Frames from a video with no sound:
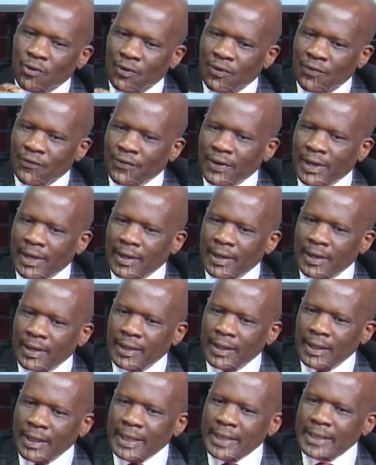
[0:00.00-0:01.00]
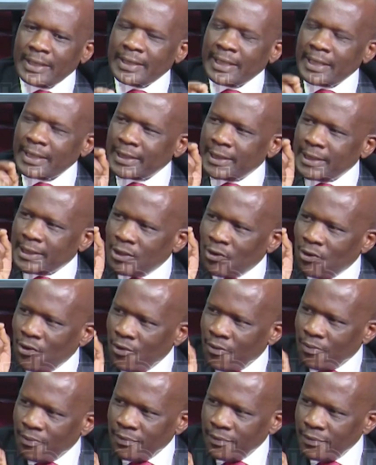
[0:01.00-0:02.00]
offer? Take it
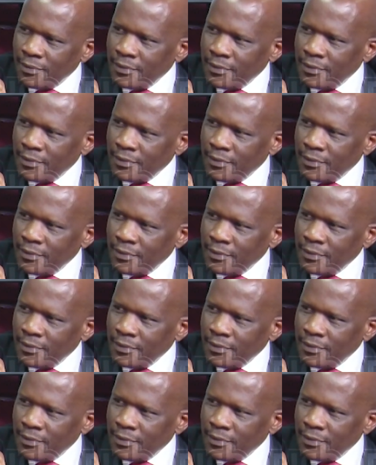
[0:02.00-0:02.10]
home.